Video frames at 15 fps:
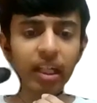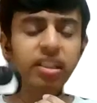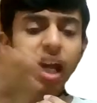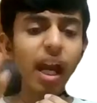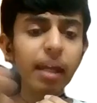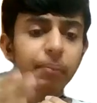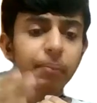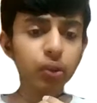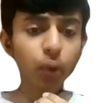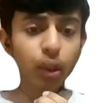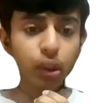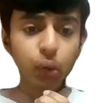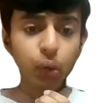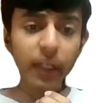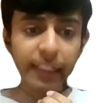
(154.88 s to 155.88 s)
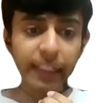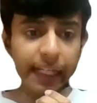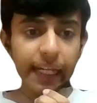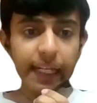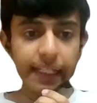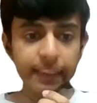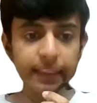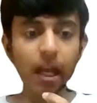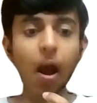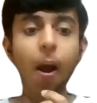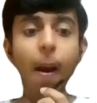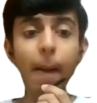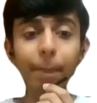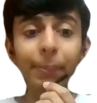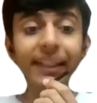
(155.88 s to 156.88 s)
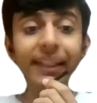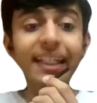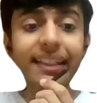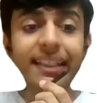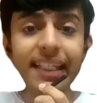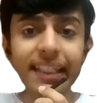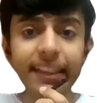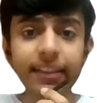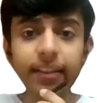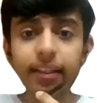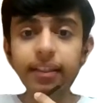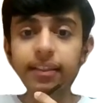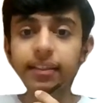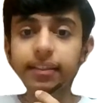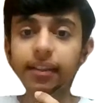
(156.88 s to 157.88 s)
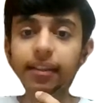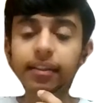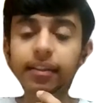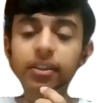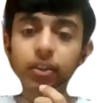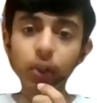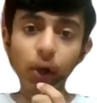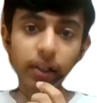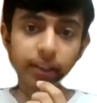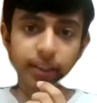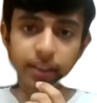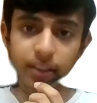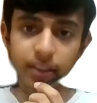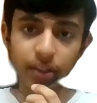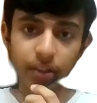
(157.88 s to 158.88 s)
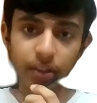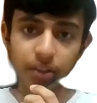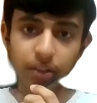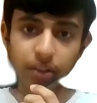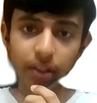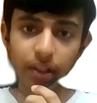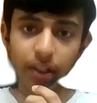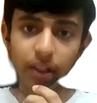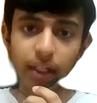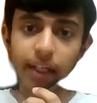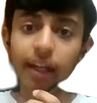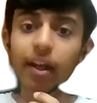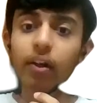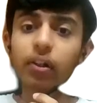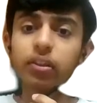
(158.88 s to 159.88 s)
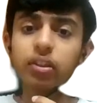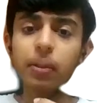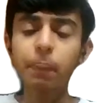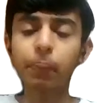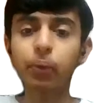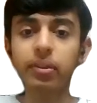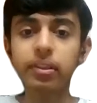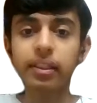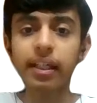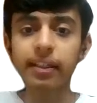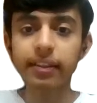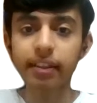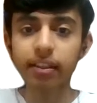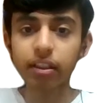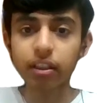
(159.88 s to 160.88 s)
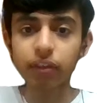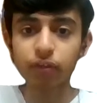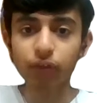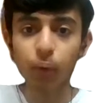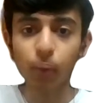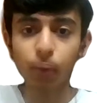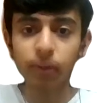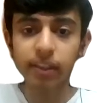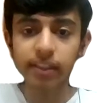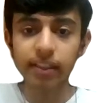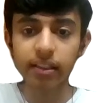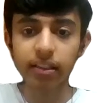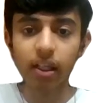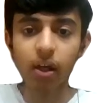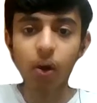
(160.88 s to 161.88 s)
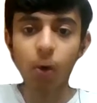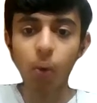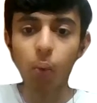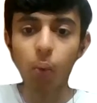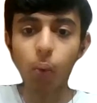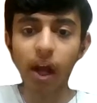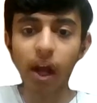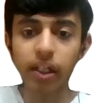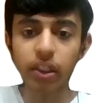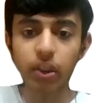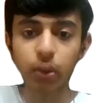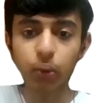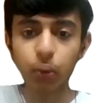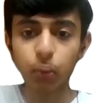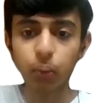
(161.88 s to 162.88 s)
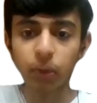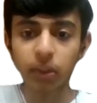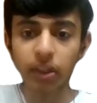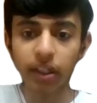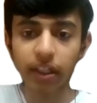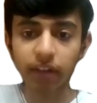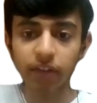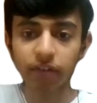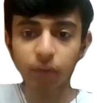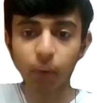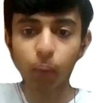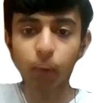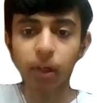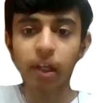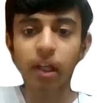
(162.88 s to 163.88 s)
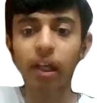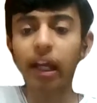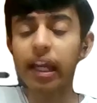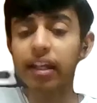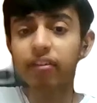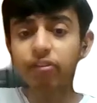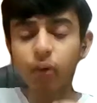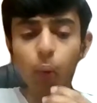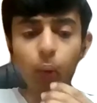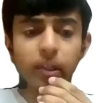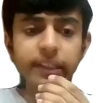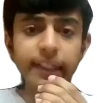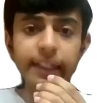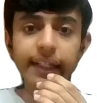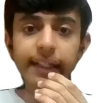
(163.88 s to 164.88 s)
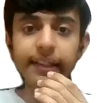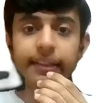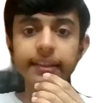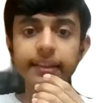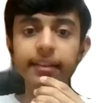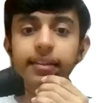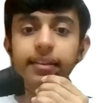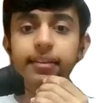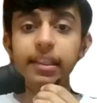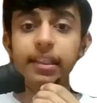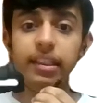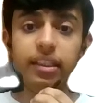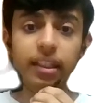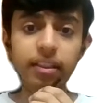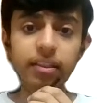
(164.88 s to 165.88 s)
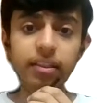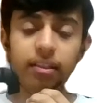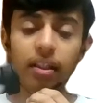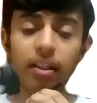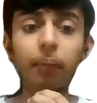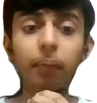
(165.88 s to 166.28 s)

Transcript: time is going to increase, but the distance is constant. Here also, suppose let's say it is 4, this is 1, 2, 3, 4. In 4 seconds, the distance is